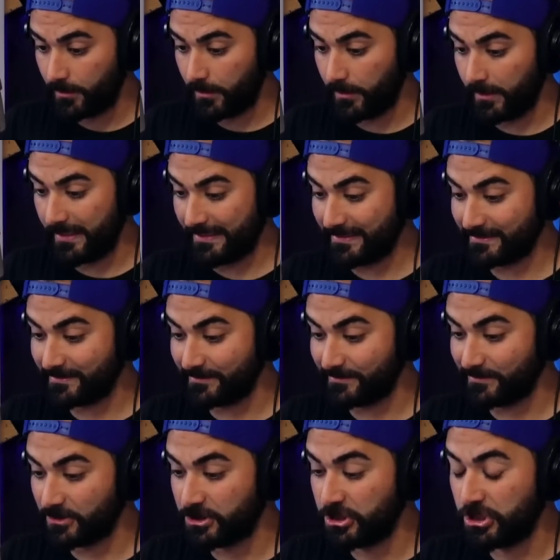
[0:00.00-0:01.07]
This
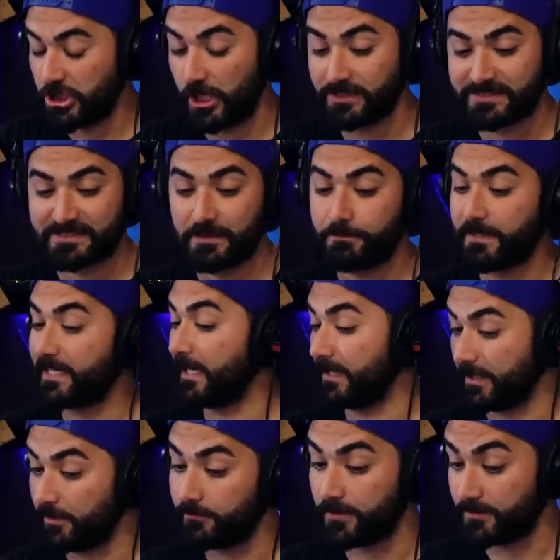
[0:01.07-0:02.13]
is just the
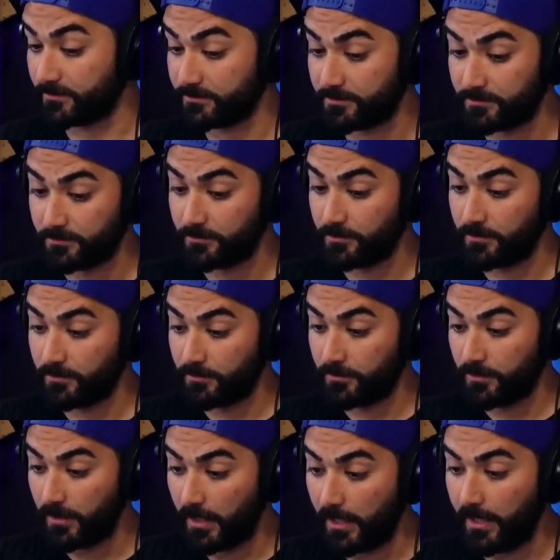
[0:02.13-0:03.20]
beginning of this.
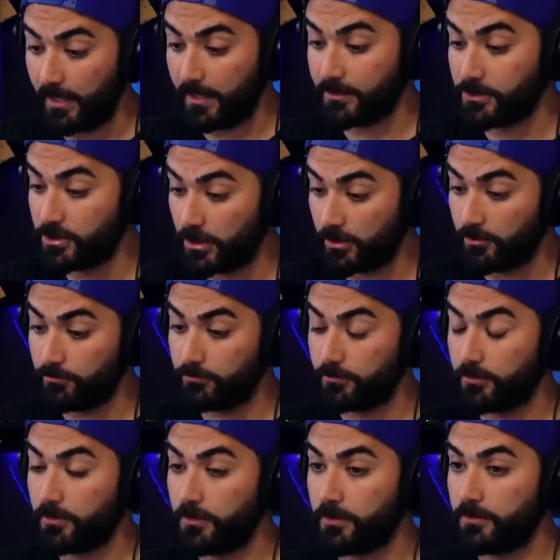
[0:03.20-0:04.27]
I don't
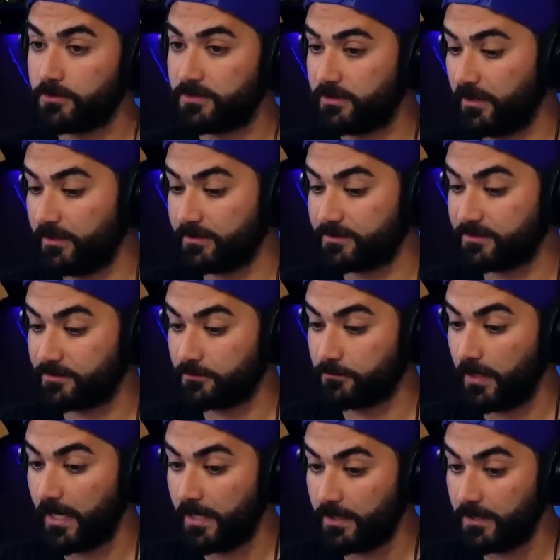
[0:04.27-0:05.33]
see this
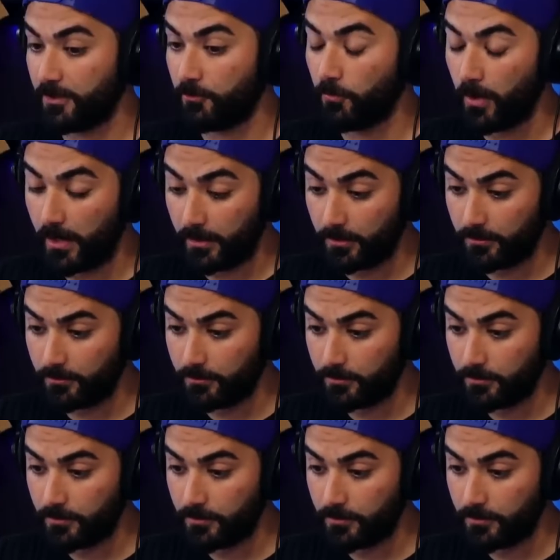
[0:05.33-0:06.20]
ending well.